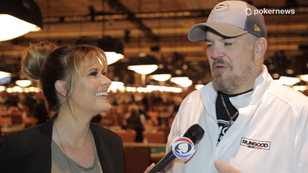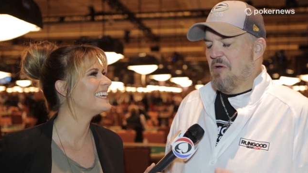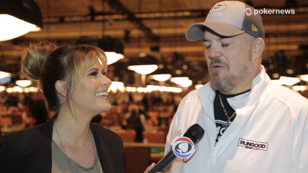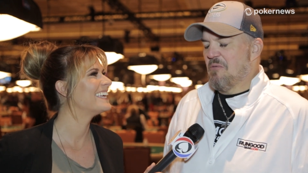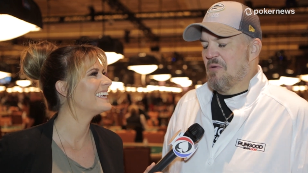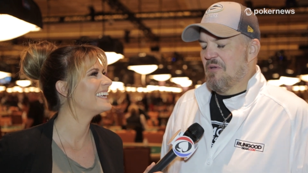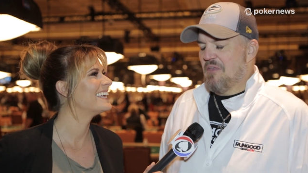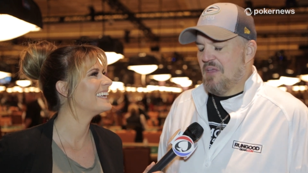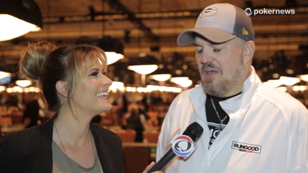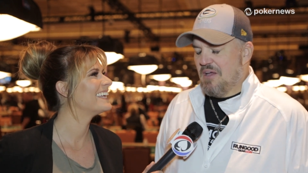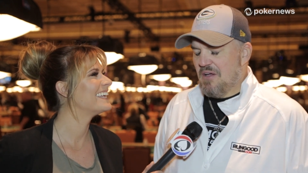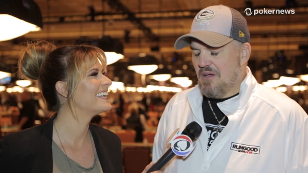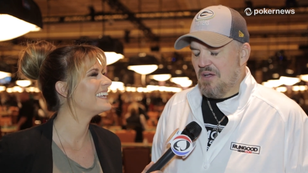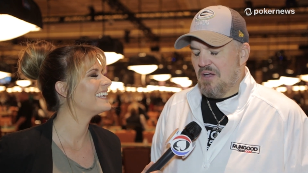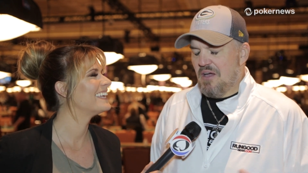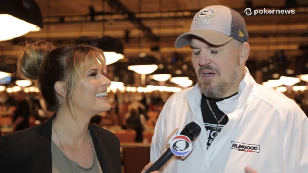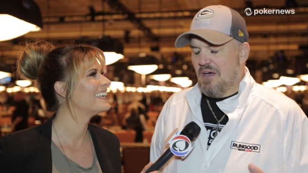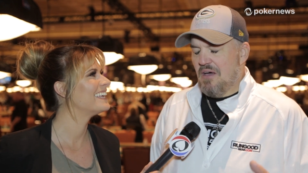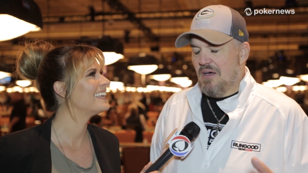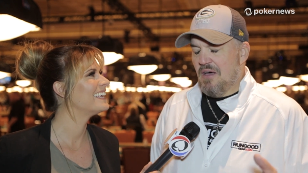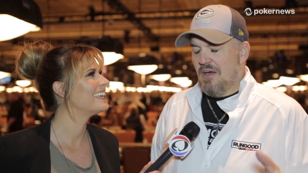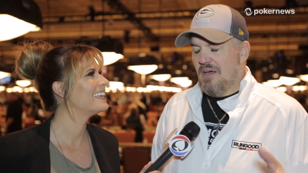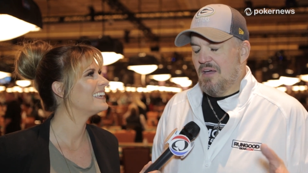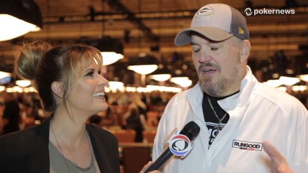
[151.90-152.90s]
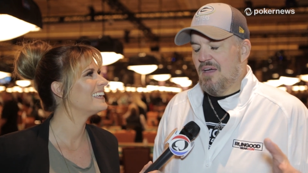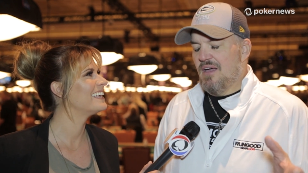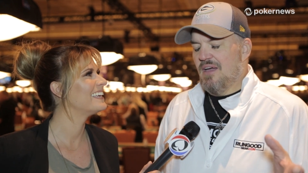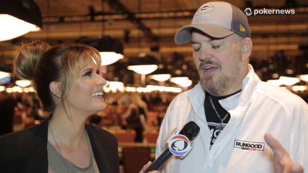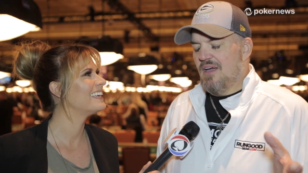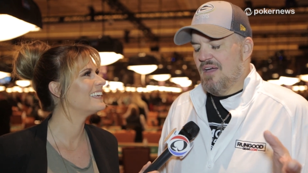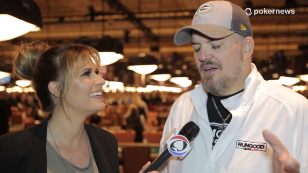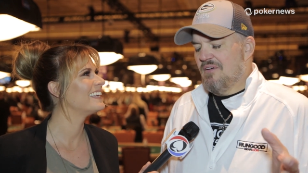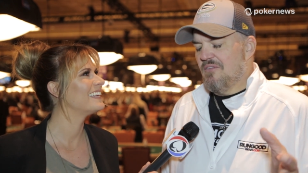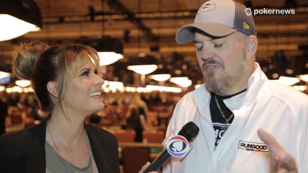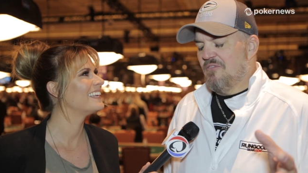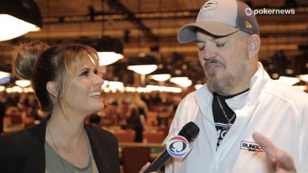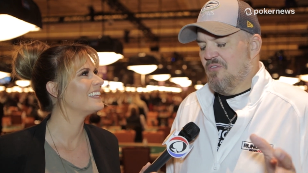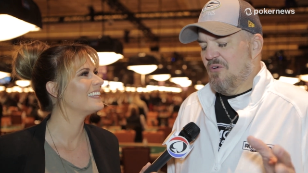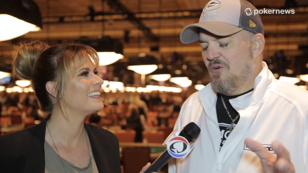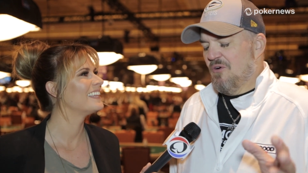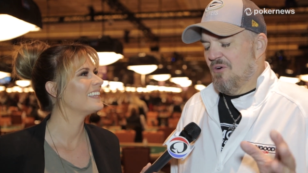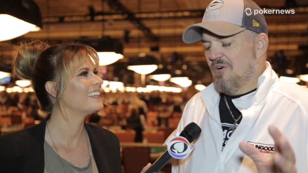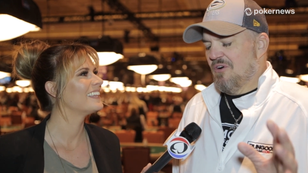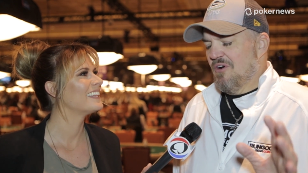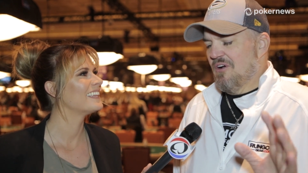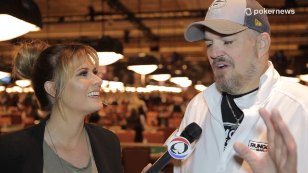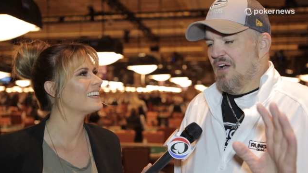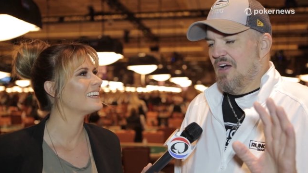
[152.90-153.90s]
Speaker 1: there where they. Uh,
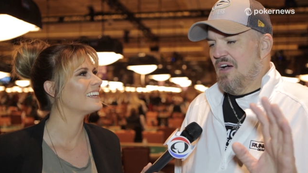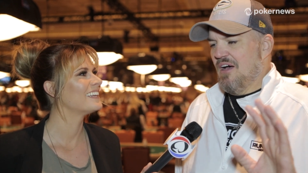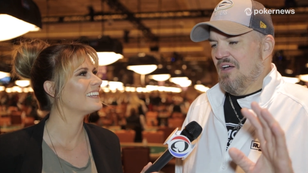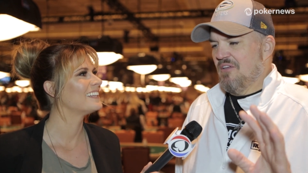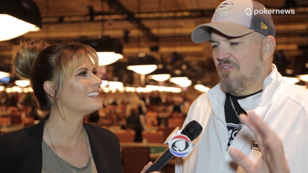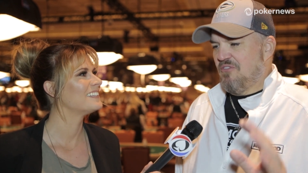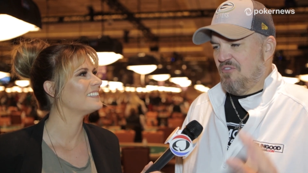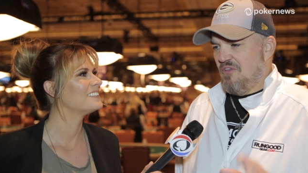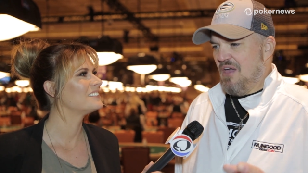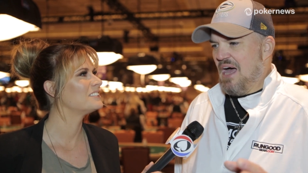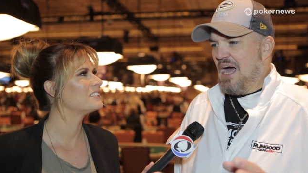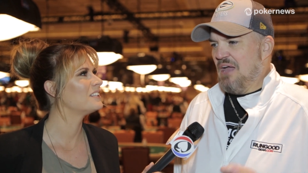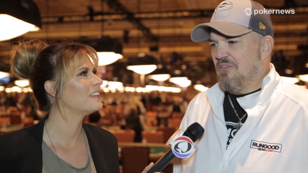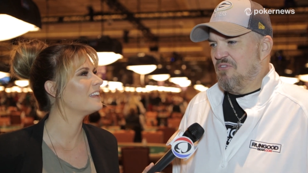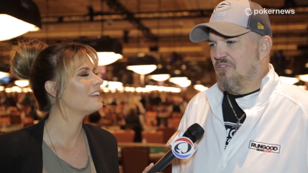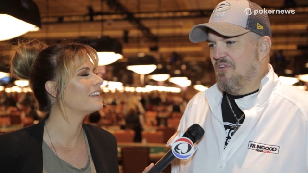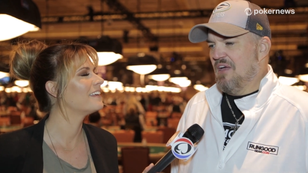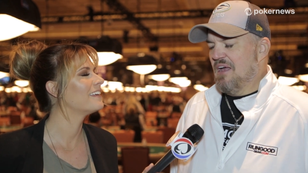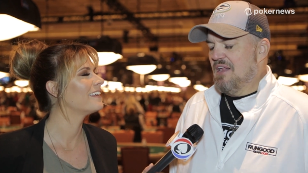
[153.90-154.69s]
for uh, slots.